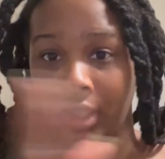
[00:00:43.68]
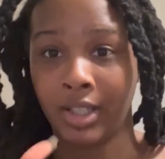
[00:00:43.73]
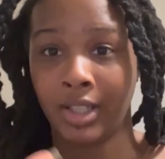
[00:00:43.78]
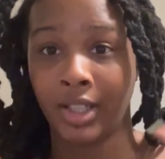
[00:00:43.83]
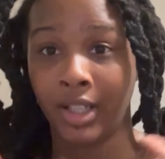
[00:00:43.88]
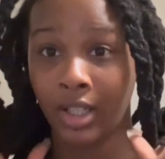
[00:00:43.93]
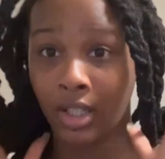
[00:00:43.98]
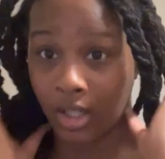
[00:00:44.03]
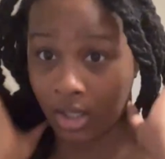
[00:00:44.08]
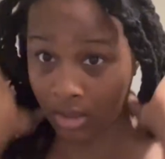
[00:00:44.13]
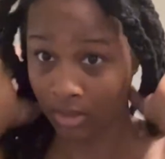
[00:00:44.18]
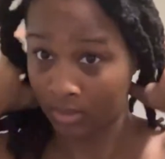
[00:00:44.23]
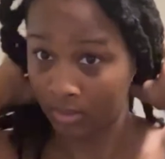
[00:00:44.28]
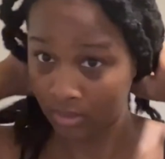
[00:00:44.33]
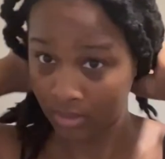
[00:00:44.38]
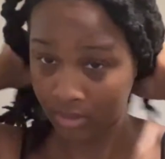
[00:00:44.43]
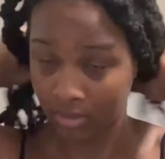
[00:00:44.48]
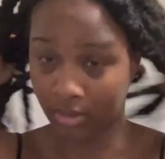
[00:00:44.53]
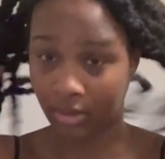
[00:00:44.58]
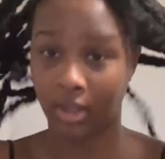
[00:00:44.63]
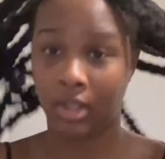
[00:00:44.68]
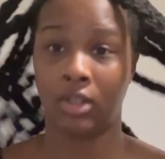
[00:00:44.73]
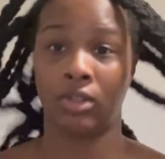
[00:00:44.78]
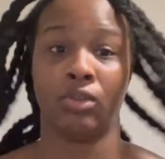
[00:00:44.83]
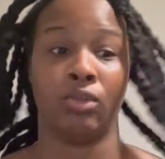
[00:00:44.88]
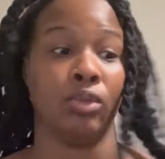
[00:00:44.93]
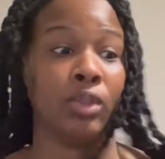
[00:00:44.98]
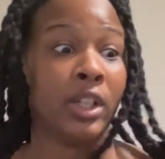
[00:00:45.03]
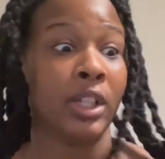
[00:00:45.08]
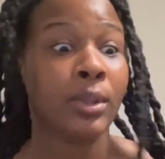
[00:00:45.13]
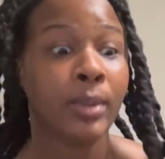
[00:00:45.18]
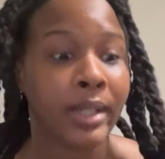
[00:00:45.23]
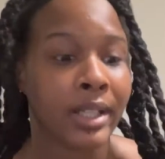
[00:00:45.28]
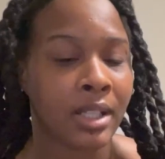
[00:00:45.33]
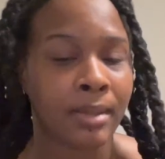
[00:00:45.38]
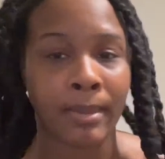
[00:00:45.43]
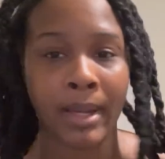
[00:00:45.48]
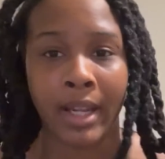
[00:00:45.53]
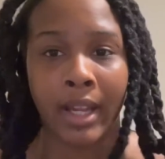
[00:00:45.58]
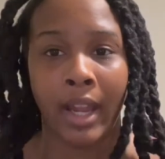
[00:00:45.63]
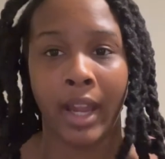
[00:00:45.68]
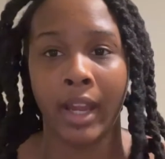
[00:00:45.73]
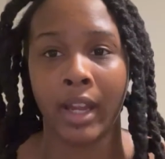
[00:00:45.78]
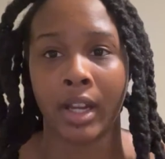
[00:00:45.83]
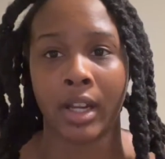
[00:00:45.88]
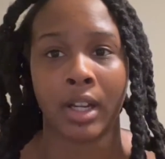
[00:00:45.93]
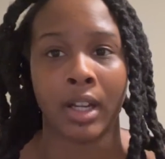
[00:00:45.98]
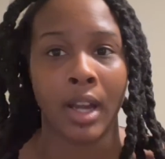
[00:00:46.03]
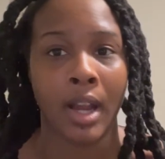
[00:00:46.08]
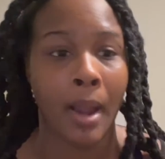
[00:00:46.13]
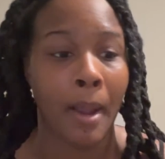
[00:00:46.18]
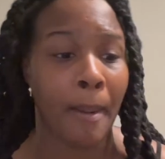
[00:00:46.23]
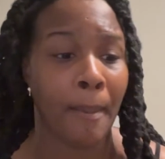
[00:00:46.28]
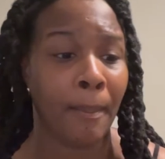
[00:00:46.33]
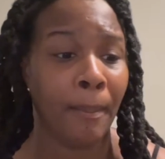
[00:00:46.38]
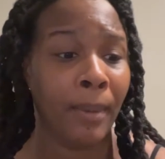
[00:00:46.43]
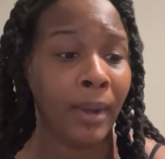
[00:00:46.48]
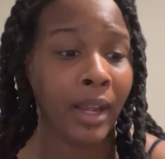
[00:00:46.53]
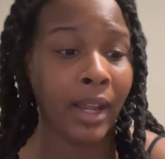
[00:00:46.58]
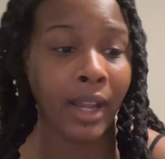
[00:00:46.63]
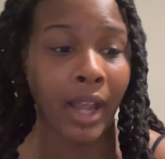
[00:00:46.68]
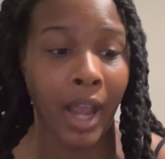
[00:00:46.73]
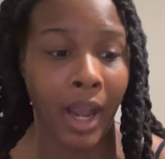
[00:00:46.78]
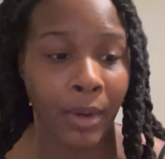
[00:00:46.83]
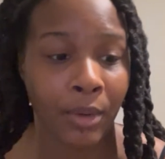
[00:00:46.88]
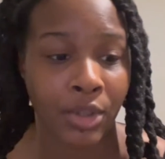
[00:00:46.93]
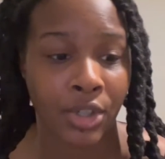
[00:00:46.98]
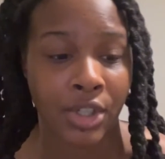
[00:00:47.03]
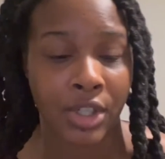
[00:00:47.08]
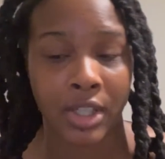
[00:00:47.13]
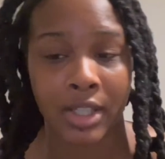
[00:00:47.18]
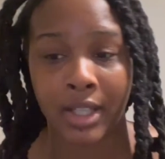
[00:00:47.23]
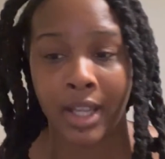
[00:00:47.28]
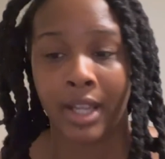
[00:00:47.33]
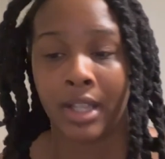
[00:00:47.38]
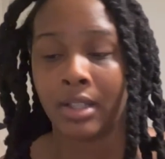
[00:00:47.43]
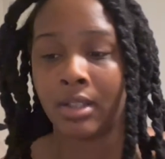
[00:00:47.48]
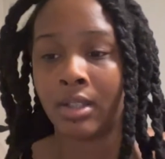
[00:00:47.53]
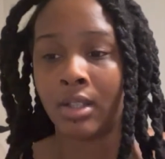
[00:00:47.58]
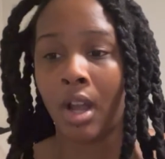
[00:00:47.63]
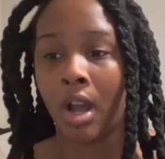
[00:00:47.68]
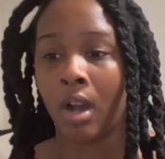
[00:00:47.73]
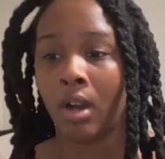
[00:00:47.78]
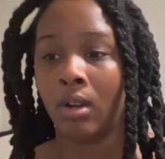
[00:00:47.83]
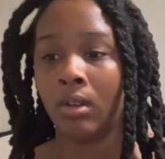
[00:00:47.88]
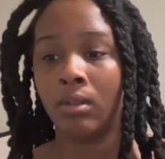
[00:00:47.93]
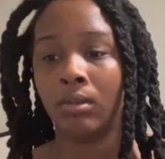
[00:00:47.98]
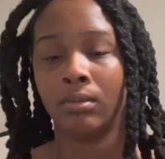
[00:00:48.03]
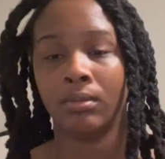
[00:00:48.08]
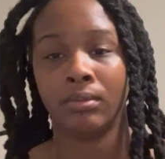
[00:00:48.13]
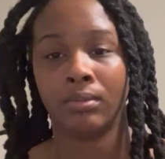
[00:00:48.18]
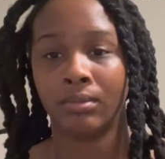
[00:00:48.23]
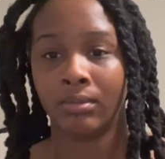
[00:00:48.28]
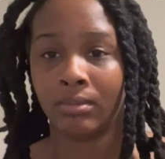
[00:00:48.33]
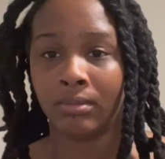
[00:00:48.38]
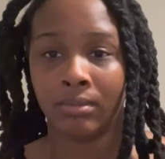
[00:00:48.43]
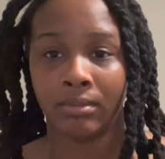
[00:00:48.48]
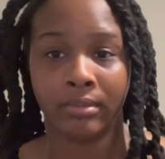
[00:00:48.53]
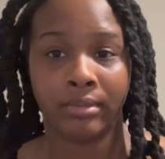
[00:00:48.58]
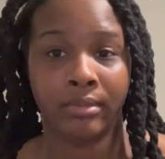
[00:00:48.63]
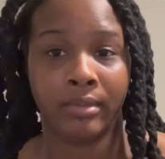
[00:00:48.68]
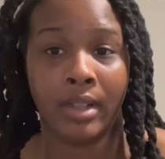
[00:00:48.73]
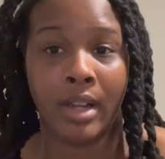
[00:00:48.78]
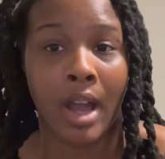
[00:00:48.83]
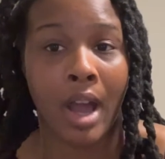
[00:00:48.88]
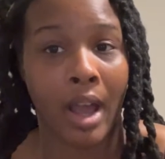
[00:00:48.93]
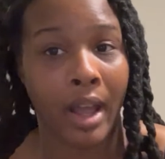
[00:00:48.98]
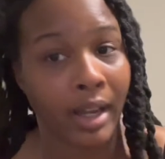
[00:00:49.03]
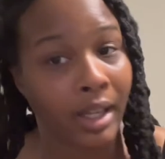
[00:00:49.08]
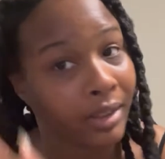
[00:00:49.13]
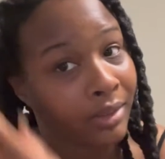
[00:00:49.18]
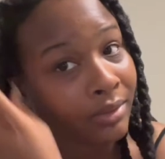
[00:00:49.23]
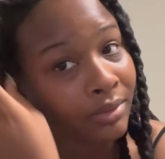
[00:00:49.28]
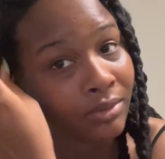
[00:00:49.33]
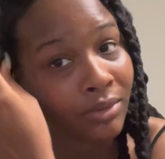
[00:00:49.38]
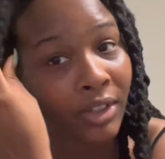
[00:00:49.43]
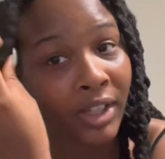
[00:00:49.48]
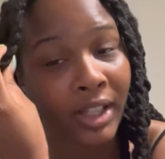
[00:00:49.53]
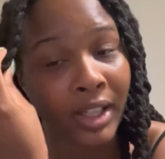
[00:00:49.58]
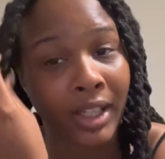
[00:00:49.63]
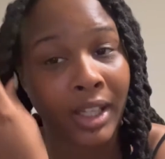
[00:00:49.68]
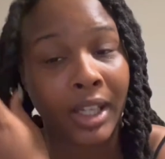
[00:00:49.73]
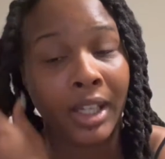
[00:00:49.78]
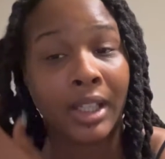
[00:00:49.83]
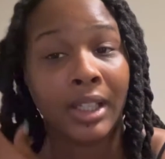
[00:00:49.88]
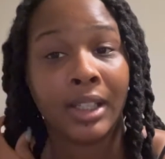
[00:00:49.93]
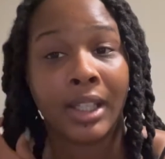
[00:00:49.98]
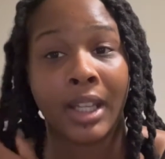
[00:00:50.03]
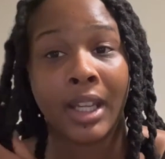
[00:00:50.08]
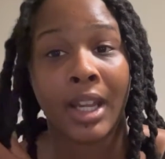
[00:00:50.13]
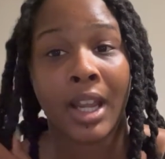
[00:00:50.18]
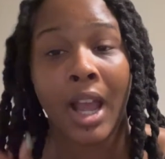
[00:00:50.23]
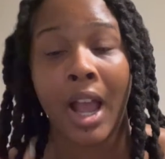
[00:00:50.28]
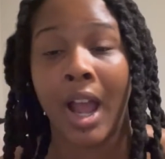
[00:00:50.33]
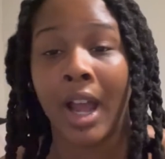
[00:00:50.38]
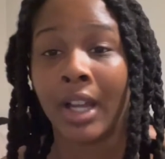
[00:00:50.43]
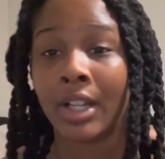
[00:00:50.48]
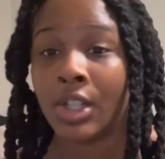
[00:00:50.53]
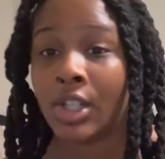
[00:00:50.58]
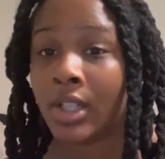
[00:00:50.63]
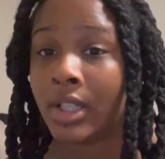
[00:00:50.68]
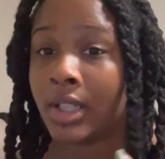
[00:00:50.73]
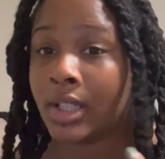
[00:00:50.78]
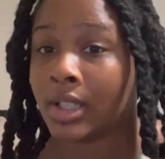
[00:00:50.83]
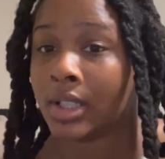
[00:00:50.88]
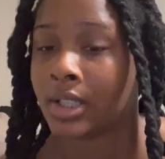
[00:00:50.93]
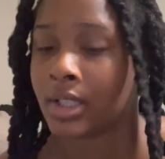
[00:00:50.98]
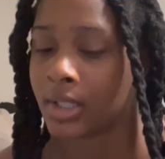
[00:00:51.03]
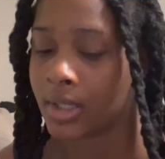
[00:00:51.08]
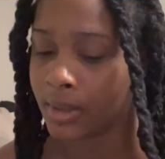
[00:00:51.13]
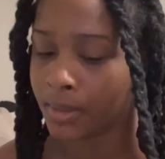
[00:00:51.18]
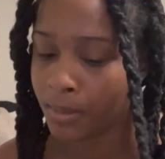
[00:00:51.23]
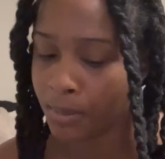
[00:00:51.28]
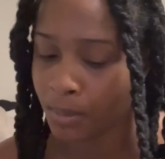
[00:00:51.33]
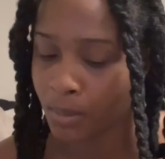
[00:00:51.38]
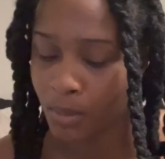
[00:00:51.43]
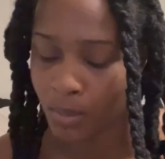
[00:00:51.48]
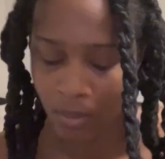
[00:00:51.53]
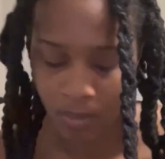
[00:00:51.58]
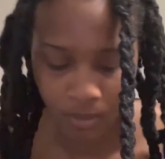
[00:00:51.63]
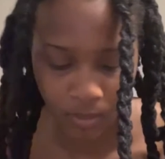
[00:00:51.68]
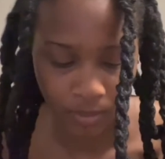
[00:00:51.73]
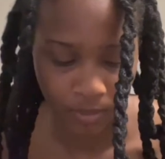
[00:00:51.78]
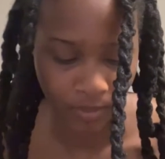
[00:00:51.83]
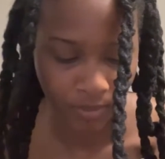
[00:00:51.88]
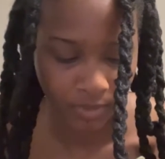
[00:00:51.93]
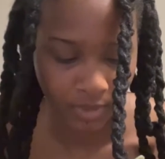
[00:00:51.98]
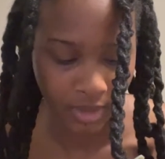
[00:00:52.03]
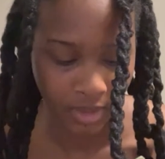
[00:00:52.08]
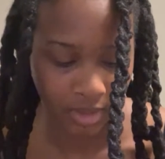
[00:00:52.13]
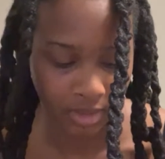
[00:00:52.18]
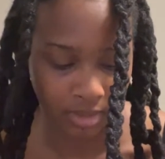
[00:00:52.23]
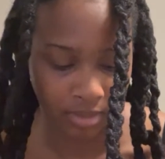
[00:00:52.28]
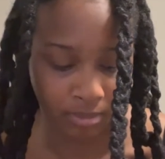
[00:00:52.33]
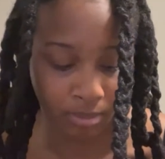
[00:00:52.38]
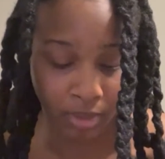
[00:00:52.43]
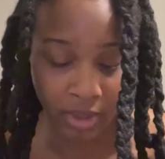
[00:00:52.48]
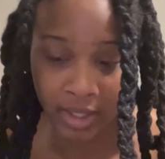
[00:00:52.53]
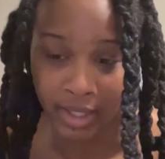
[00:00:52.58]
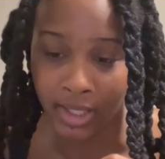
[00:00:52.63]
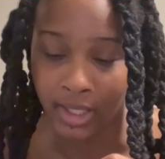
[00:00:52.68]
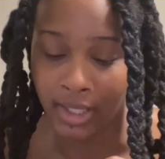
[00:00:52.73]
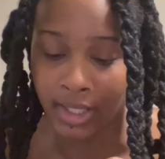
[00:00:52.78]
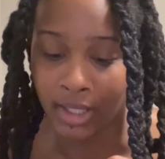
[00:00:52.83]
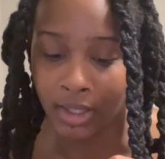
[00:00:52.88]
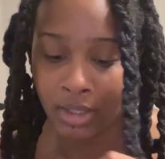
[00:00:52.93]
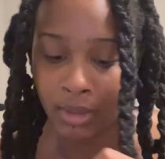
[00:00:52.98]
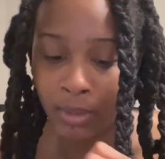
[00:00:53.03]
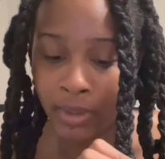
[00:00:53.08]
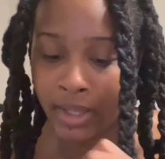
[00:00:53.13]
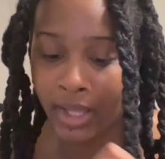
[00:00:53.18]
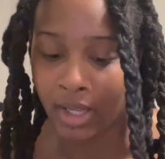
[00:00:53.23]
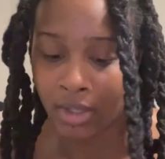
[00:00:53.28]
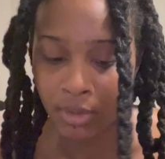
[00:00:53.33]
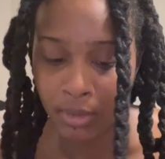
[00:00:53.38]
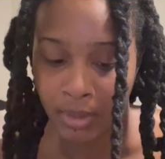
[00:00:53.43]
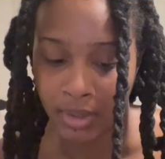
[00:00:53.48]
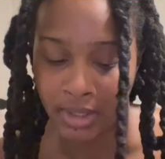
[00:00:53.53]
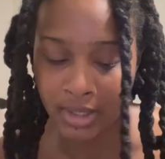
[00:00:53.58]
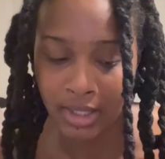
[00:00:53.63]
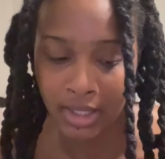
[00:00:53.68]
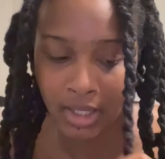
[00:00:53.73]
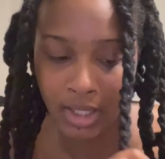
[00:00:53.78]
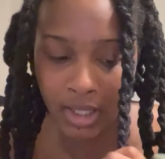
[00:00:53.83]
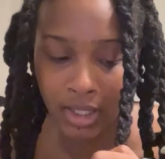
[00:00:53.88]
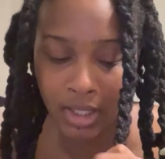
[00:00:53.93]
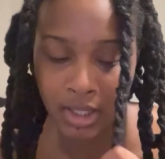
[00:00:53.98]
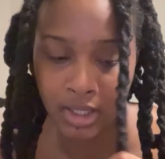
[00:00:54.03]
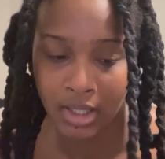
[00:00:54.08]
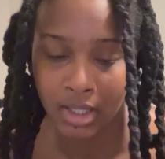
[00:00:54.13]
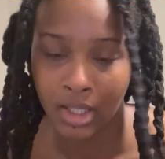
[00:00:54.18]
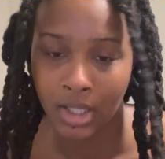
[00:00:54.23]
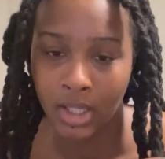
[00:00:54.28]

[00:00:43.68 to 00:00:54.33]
retwist my hair. But I was just like so not feeling anything. I just braided it without twisting it.